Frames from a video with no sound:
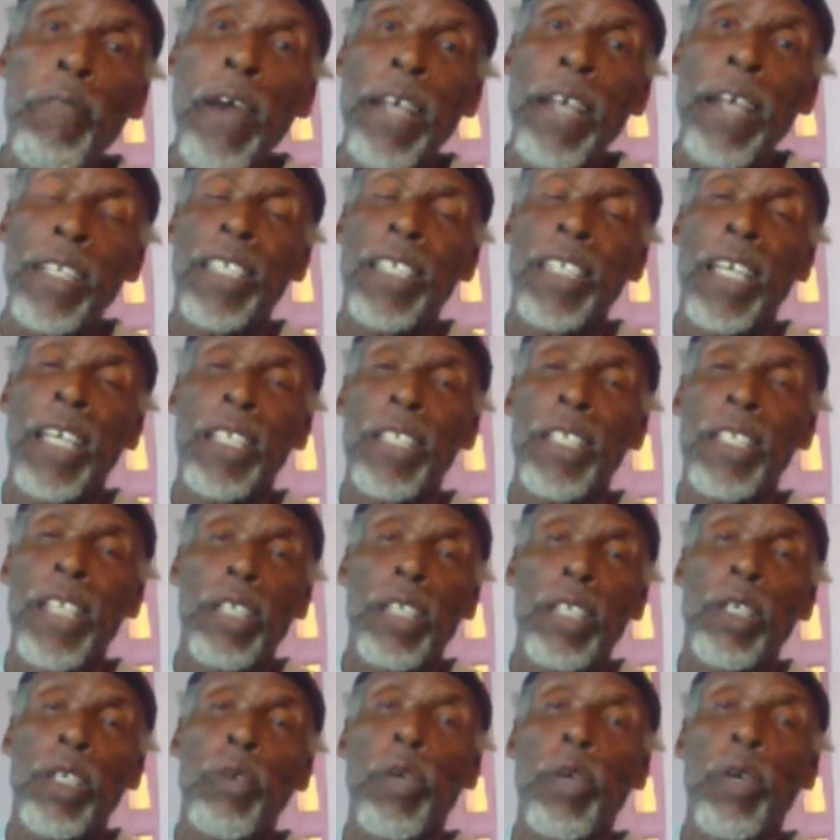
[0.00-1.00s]
far to tell you
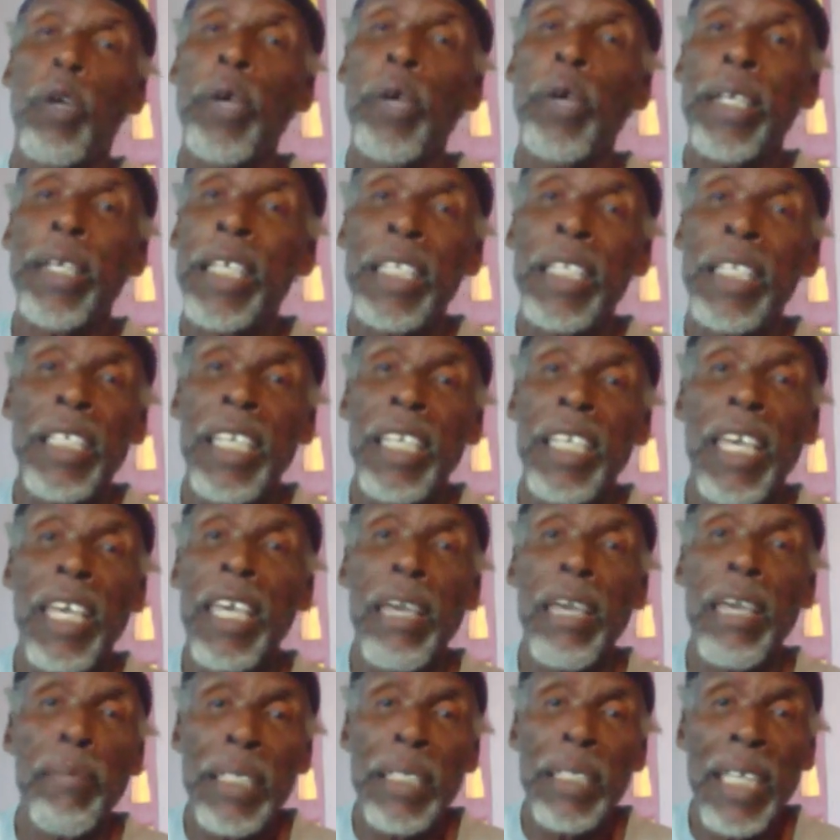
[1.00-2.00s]
that you were created in the
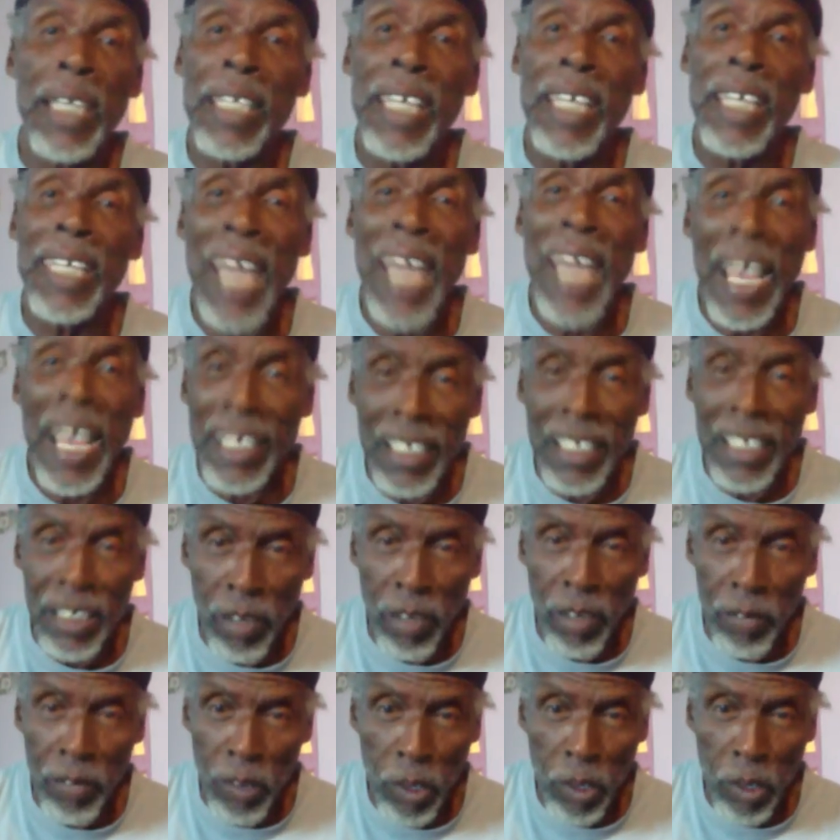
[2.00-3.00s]
image and the
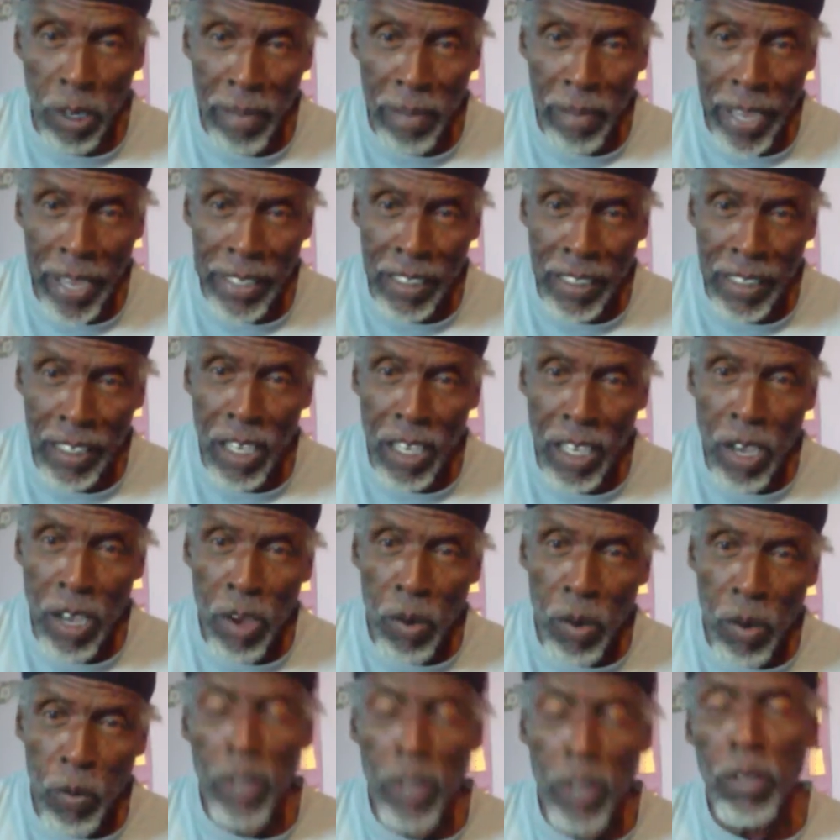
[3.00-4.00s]
likeness of the Almighty.
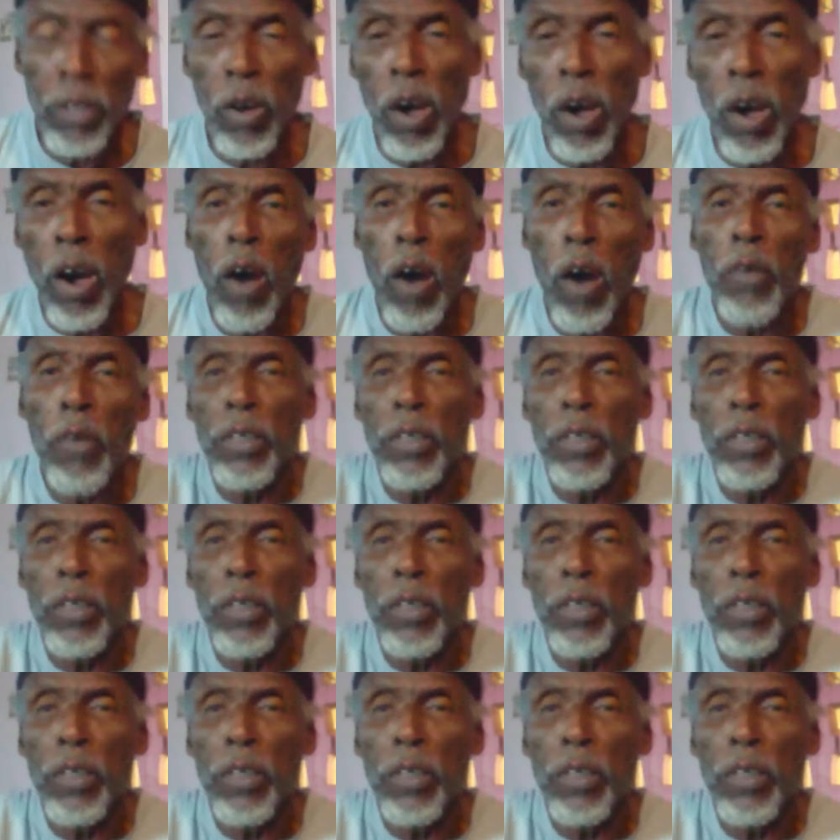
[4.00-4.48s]
What the